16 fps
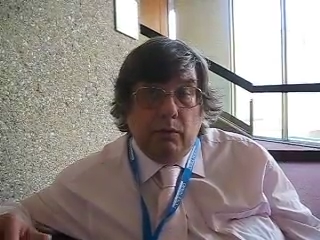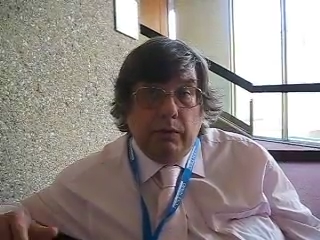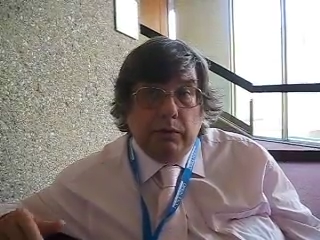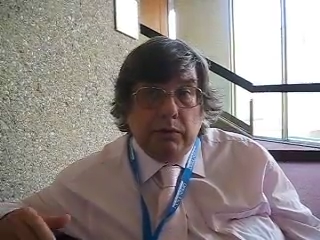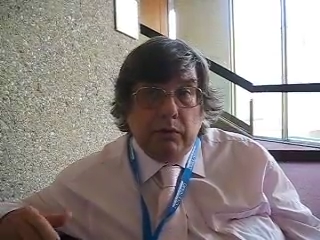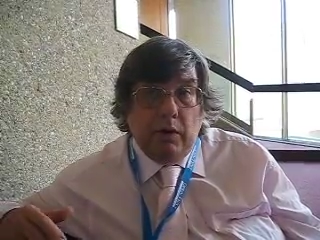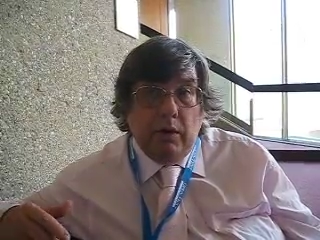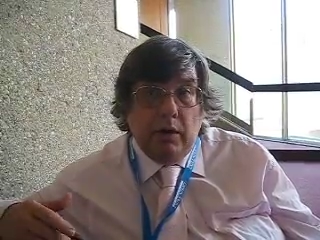
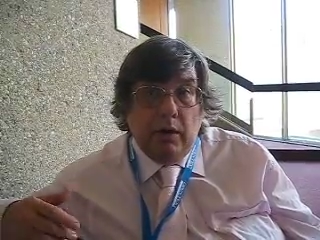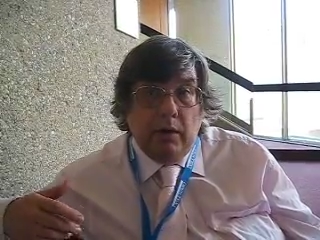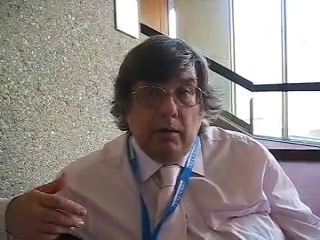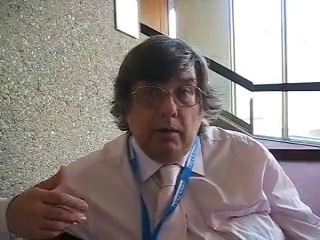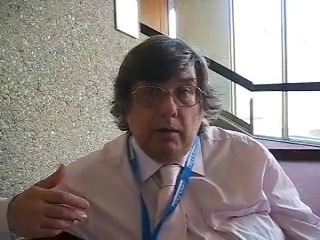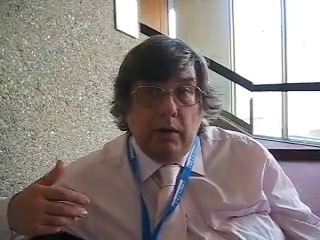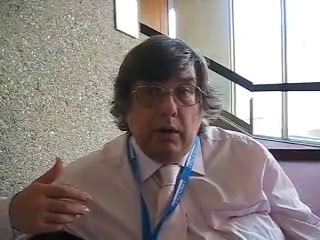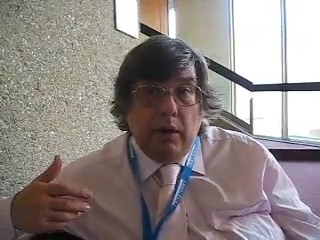which,
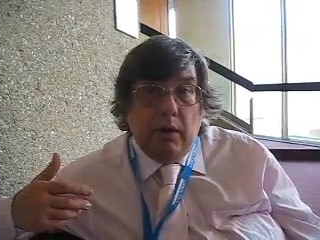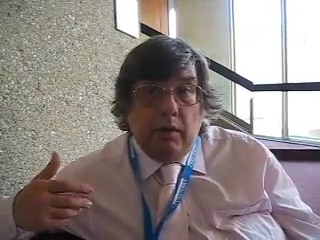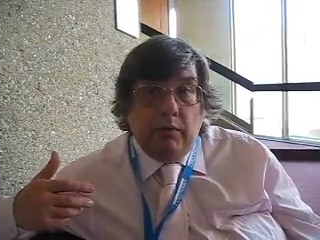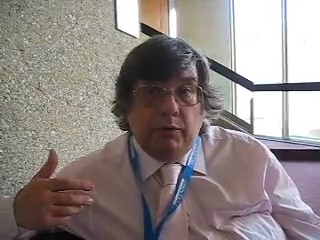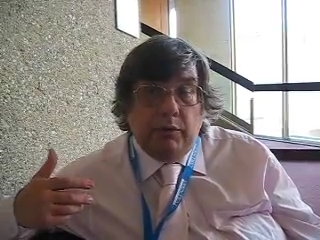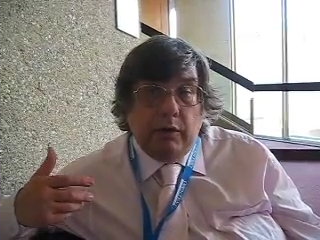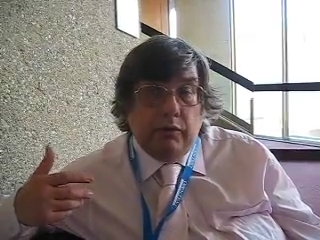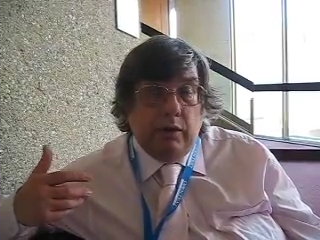
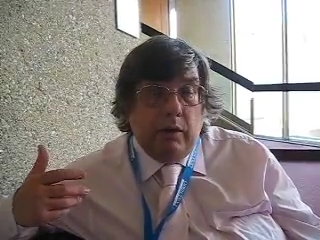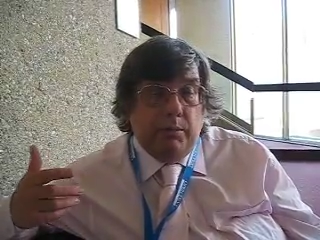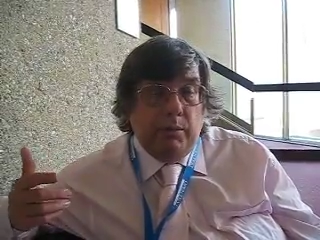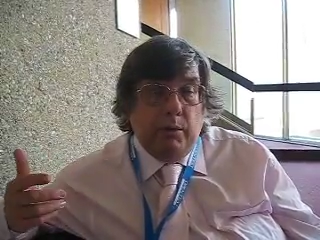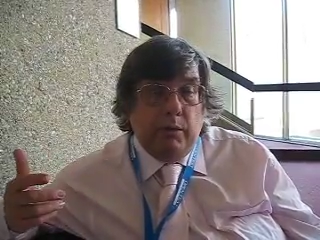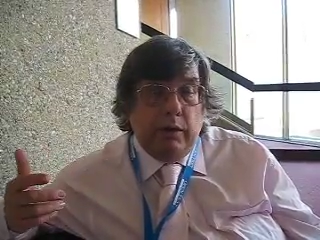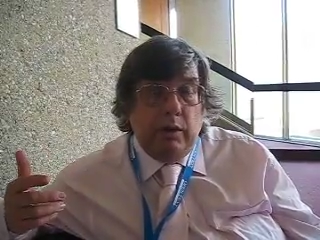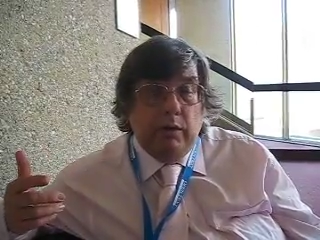for
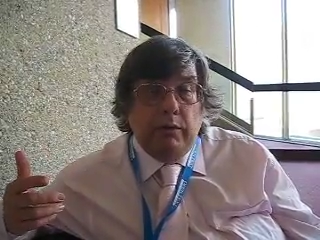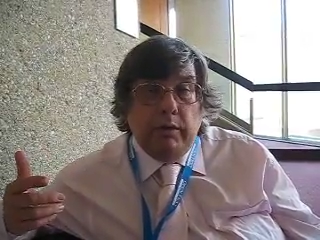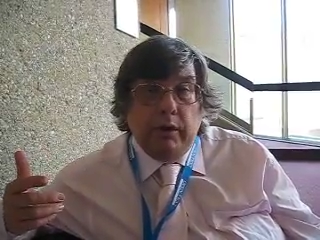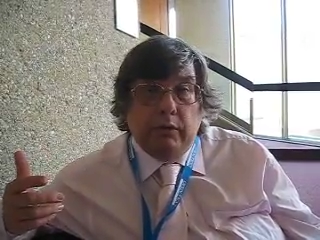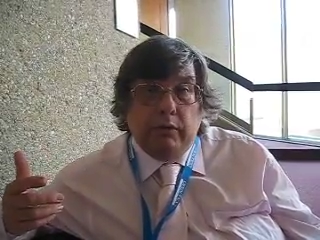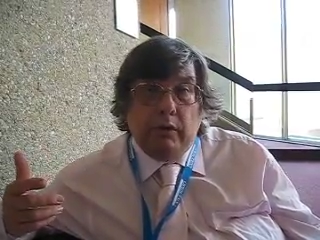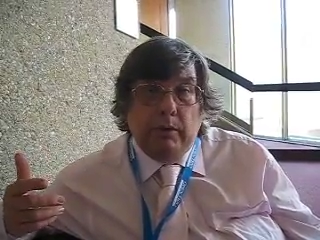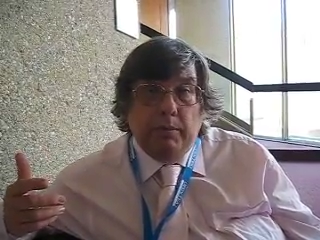example,
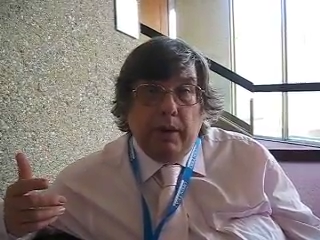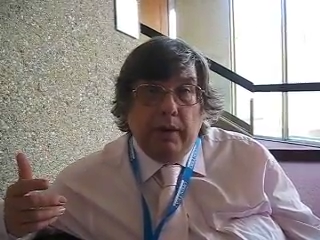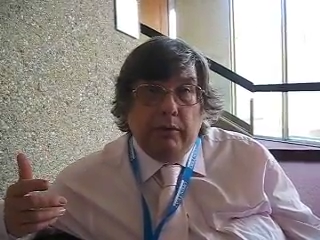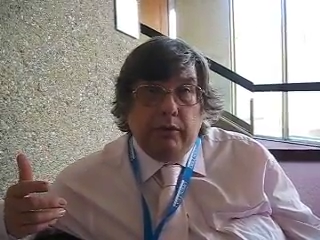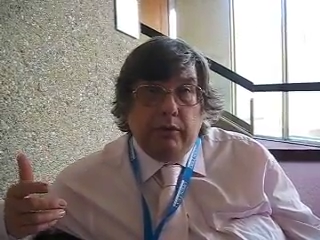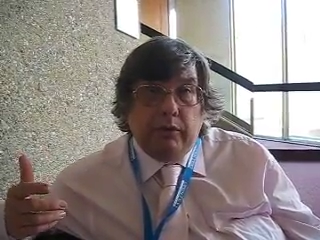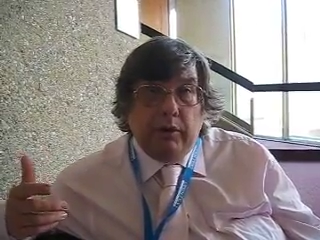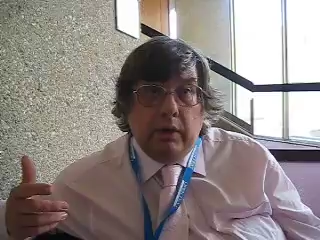
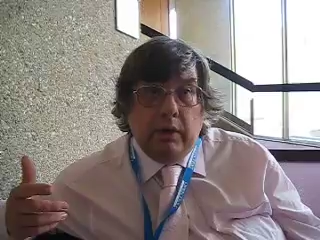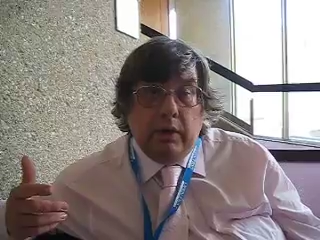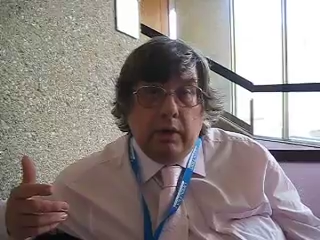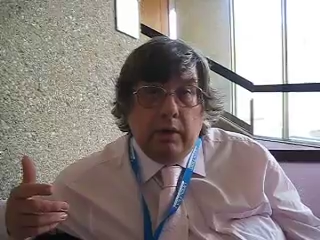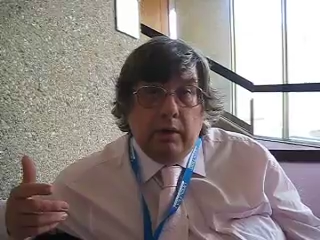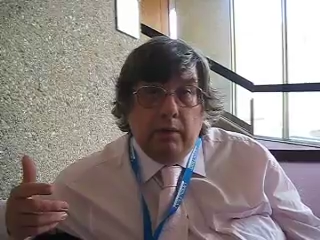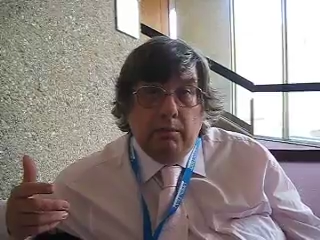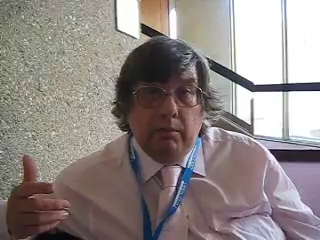university-based
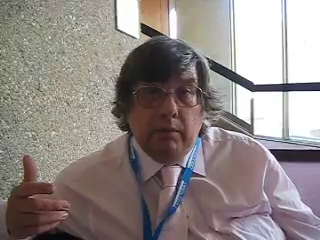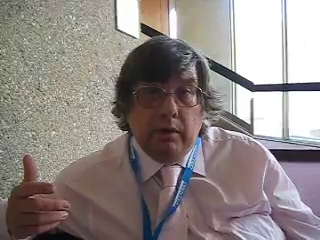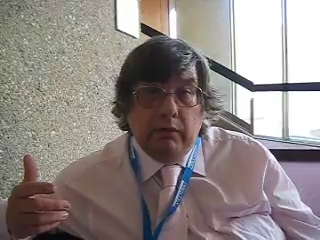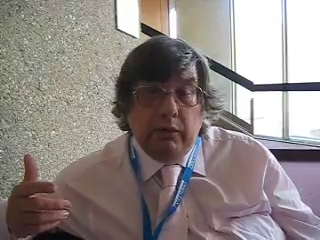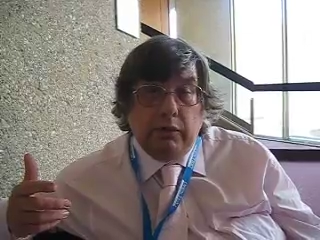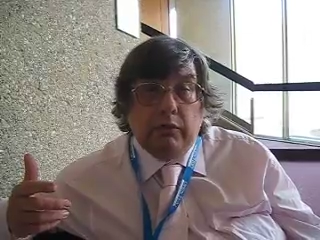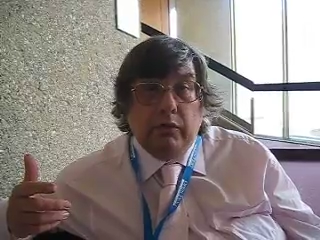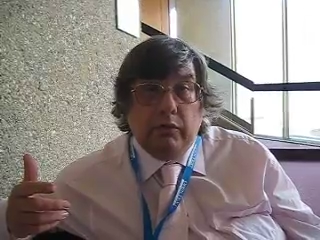
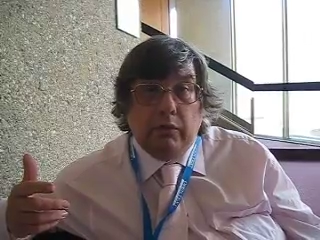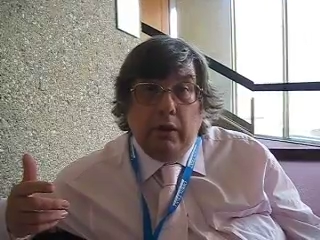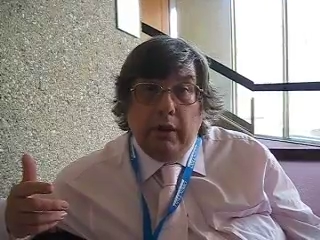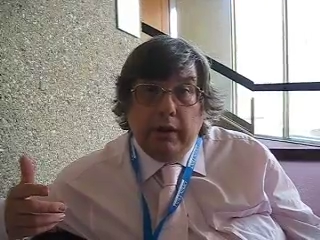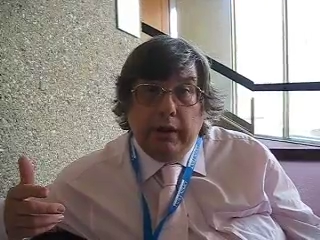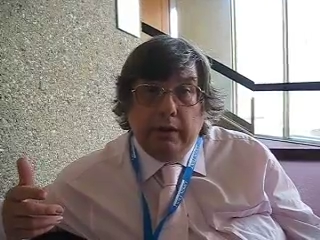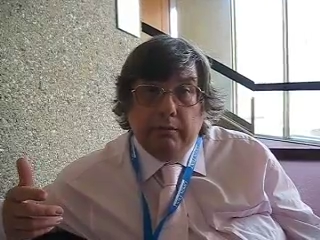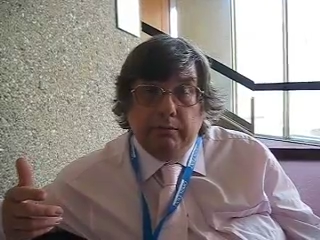distance
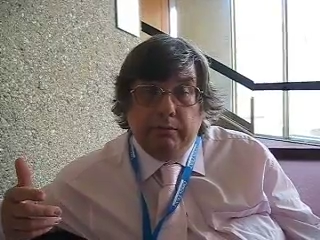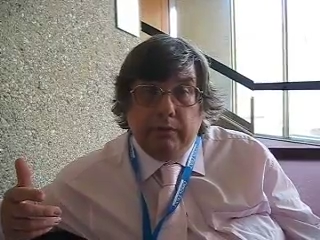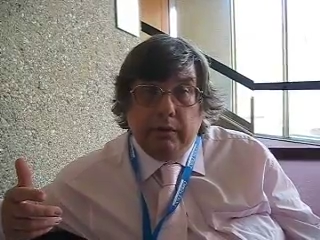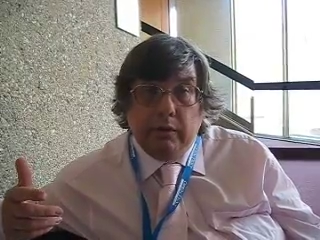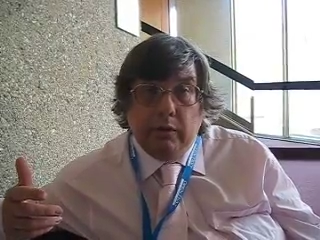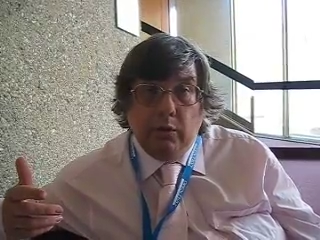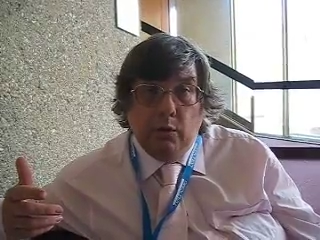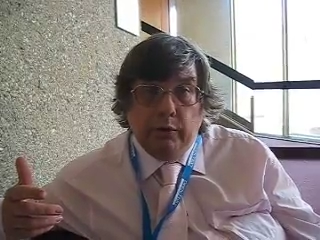learning
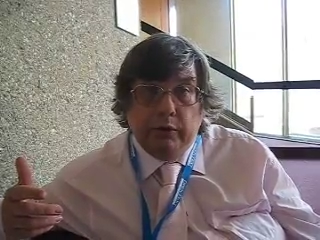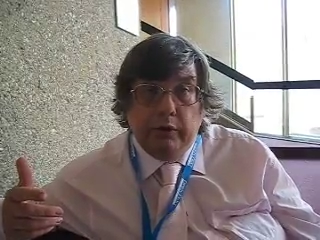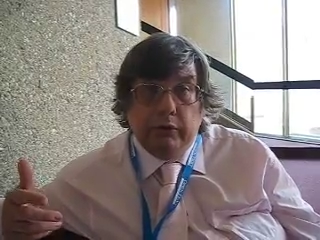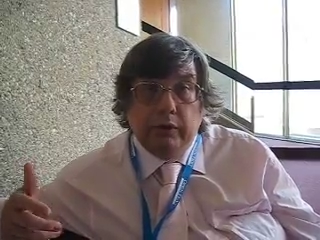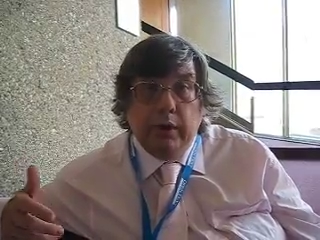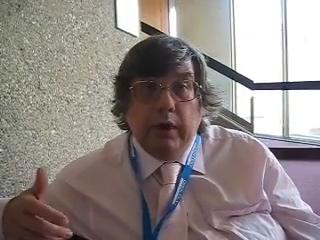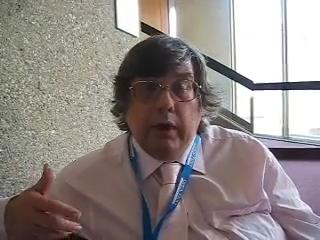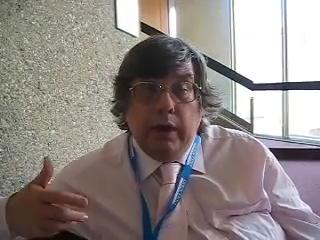courses,